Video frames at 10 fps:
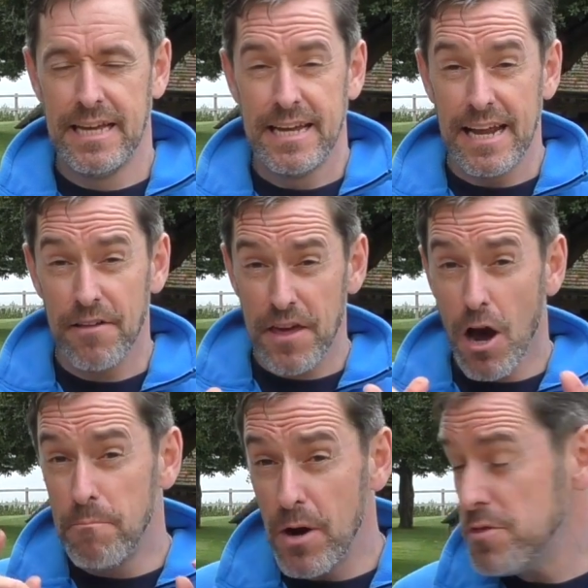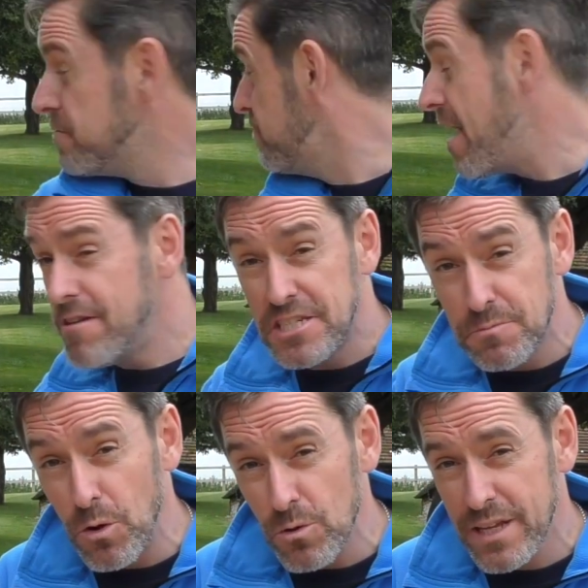Now they are both very
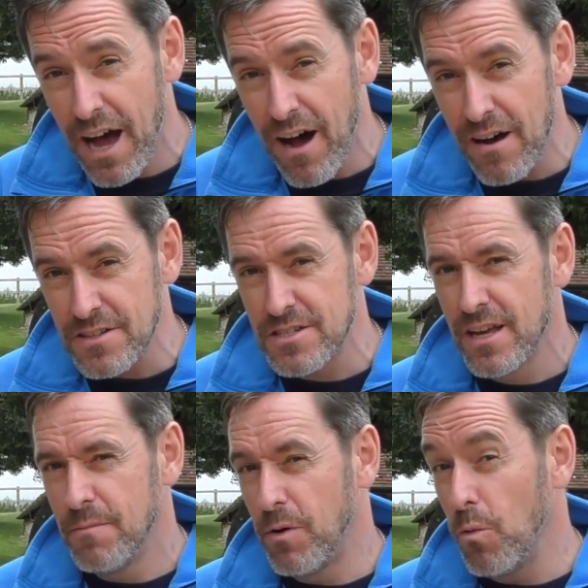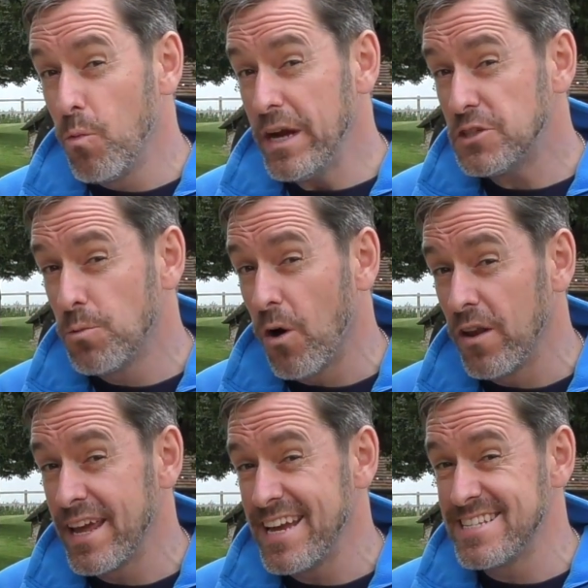small cars, but which
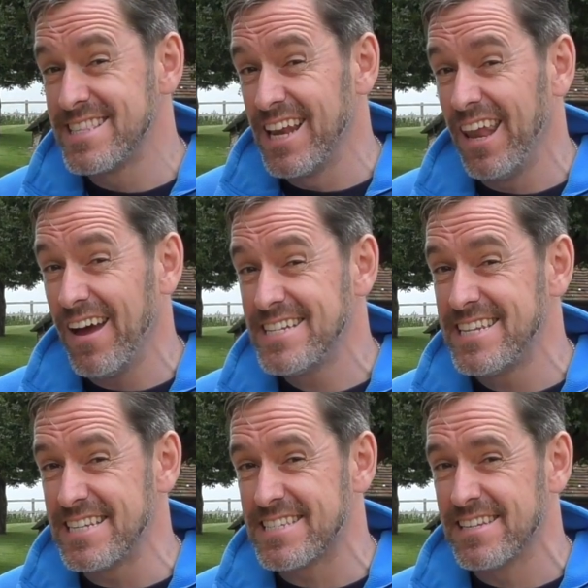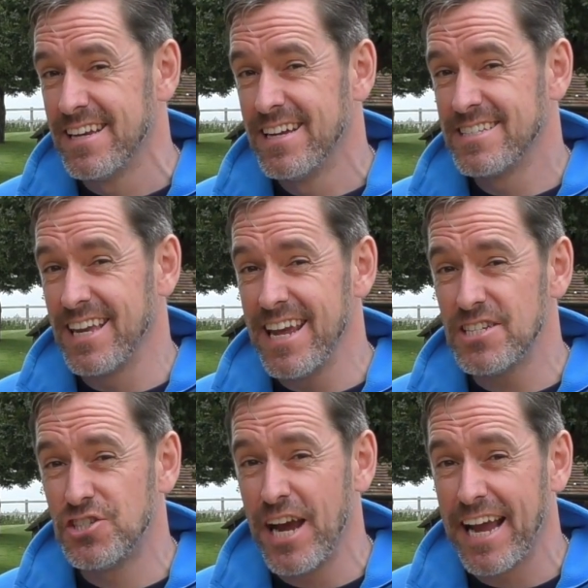one is the lightest? So
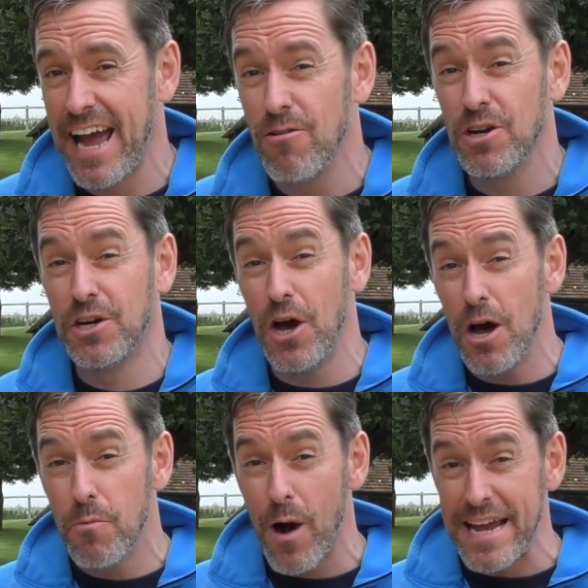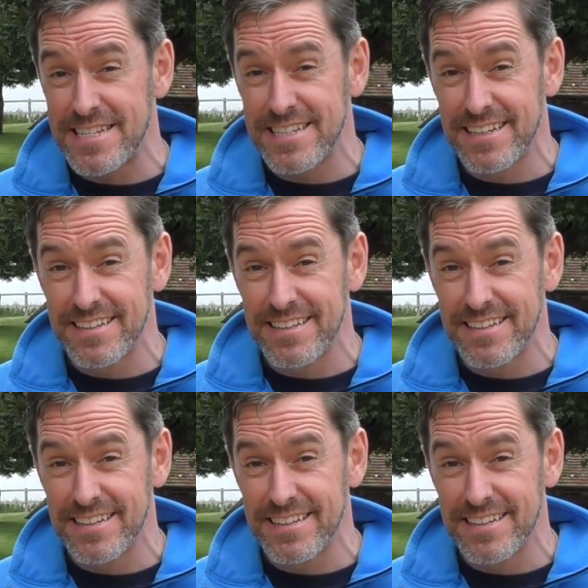let's check out curb weight.